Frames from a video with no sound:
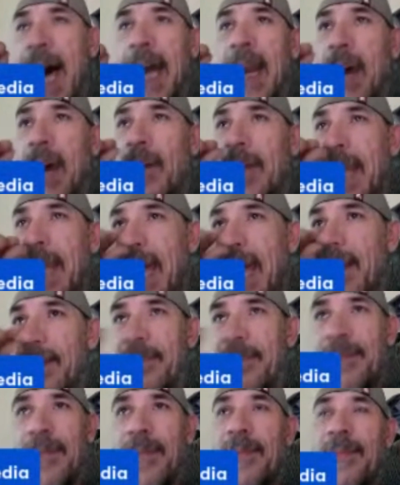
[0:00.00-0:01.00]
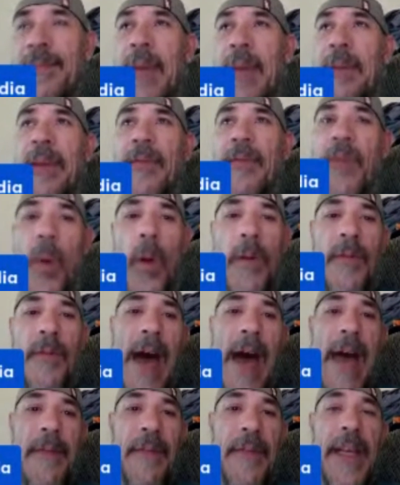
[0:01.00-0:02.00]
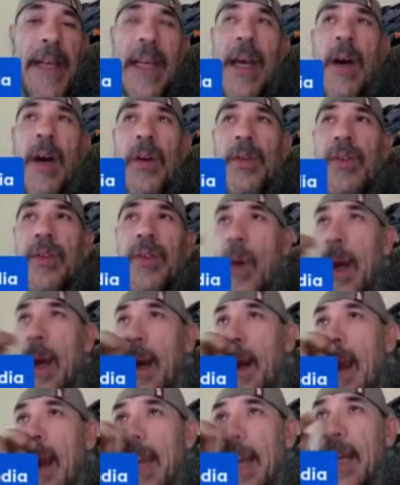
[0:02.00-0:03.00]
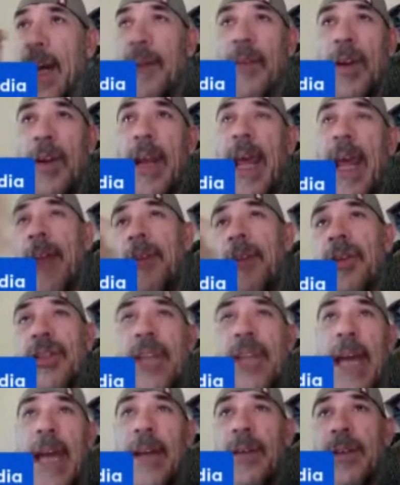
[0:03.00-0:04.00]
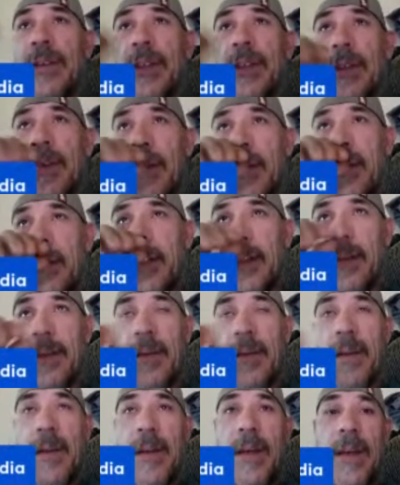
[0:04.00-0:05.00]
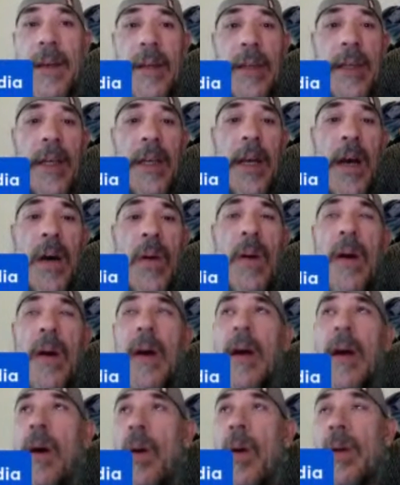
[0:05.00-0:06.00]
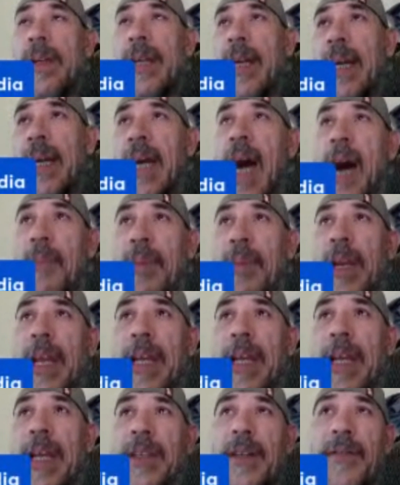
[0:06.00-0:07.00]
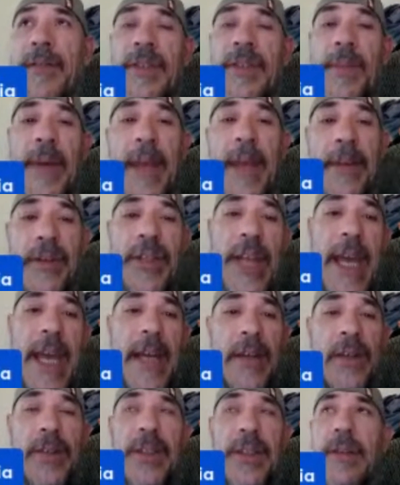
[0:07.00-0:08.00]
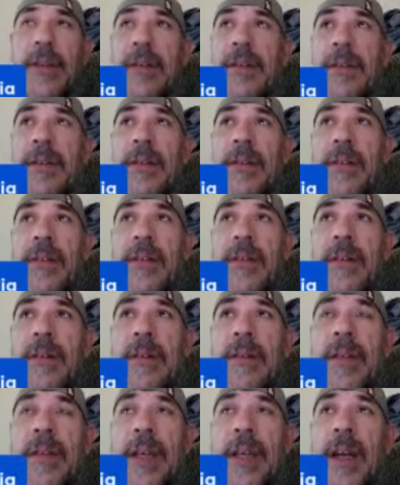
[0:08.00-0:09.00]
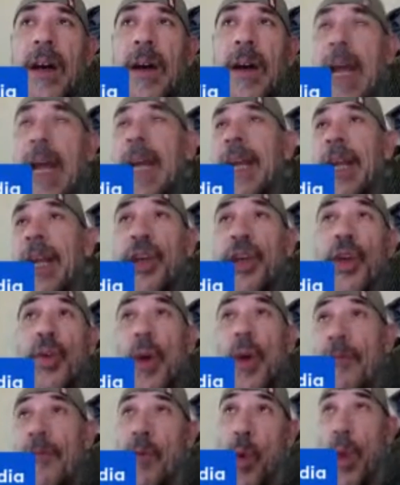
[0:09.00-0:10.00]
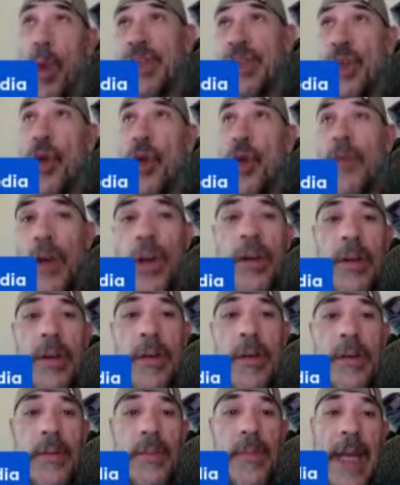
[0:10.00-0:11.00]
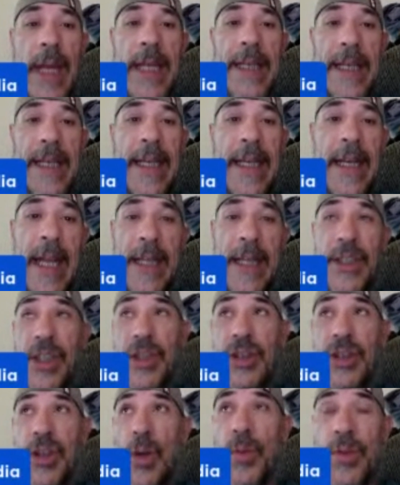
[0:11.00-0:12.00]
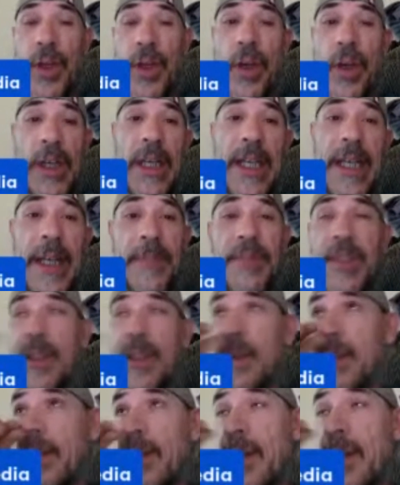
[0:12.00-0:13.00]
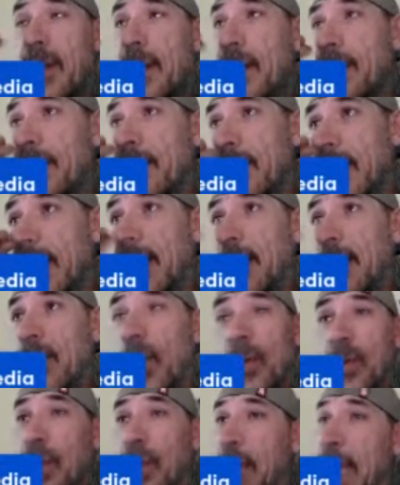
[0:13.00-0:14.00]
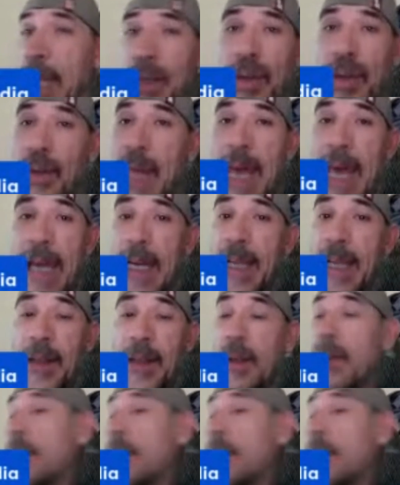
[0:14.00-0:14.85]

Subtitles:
only had maybe four or five videos where I covered other channels, you know, or did a compilation of some other channels. You know, and I didn't do a voiceover when I did it. I just showed their clips. Yeah. You can't do that either.